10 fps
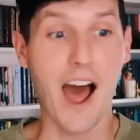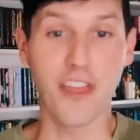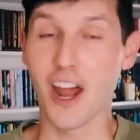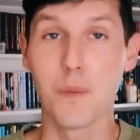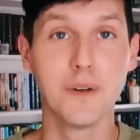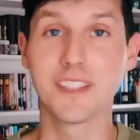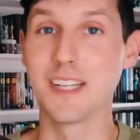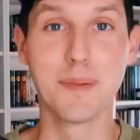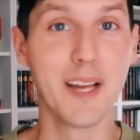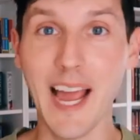I thought I was
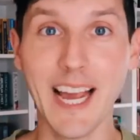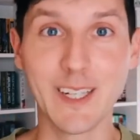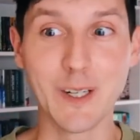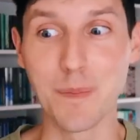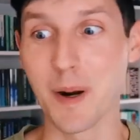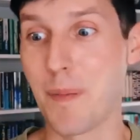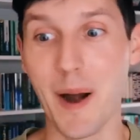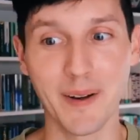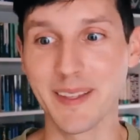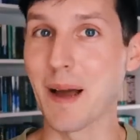gonna be a hater, but
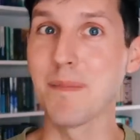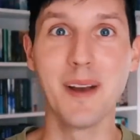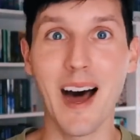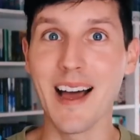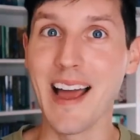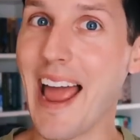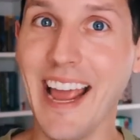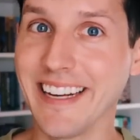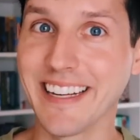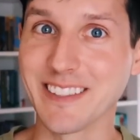apparently I'm not
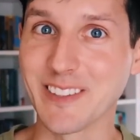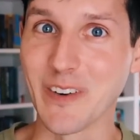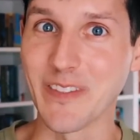hating it so